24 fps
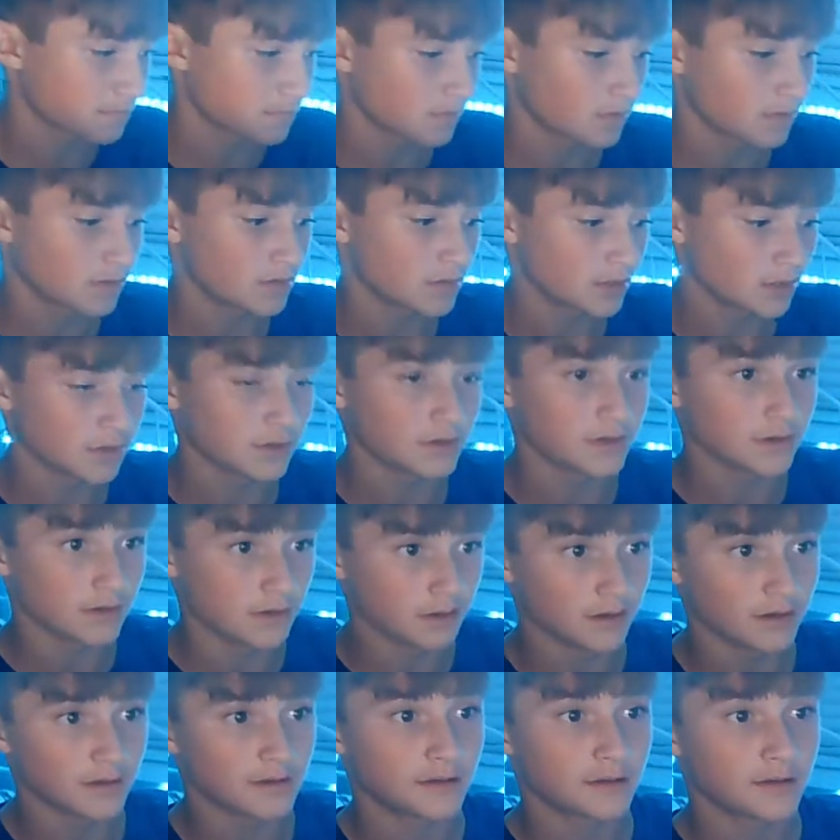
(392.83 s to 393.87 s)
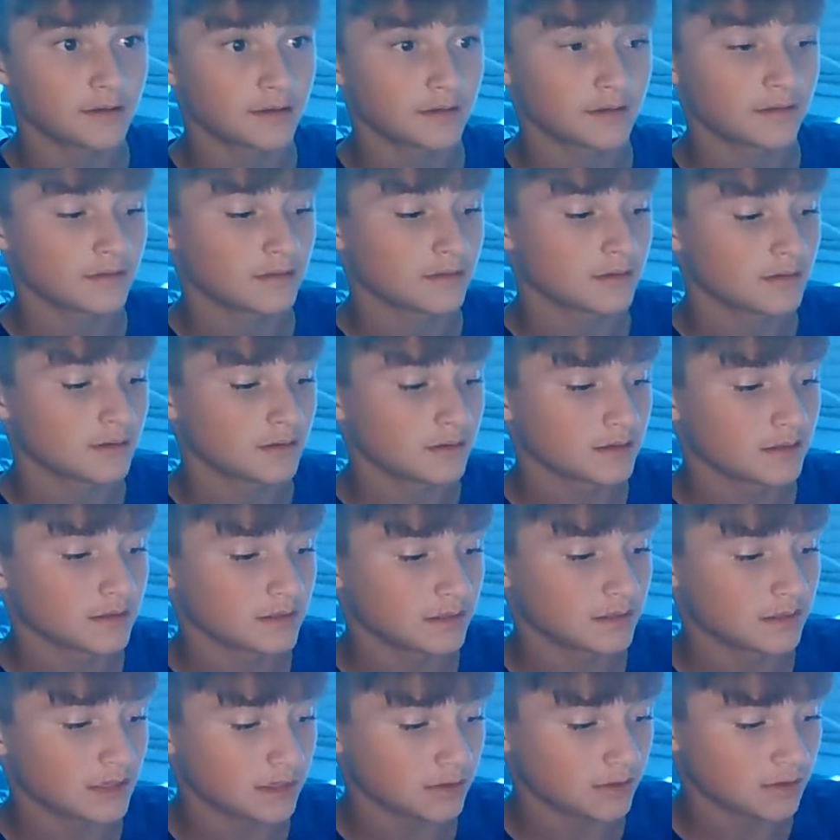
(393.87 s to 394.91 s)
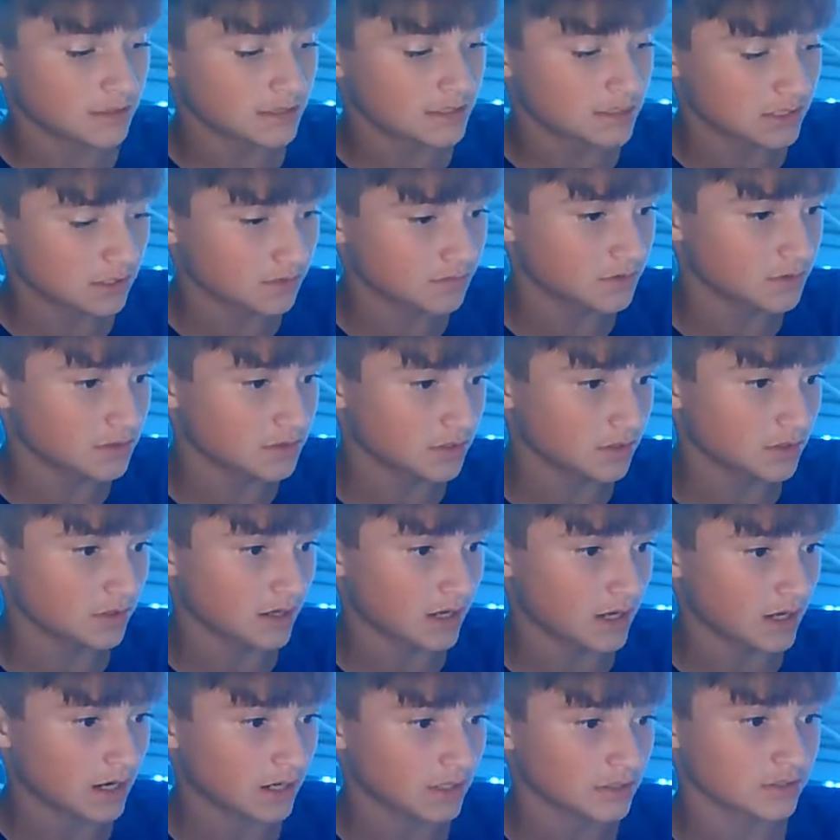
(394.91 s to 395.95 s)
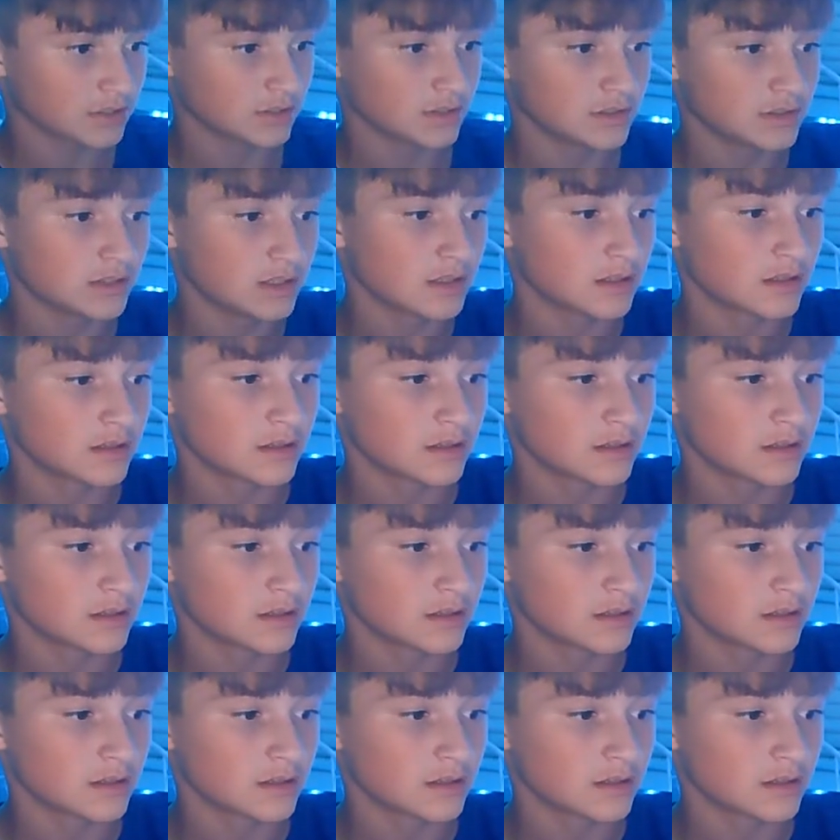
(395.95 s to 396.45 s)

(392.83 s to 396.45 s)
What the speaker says: they're good. Gateron silvers are actually good. I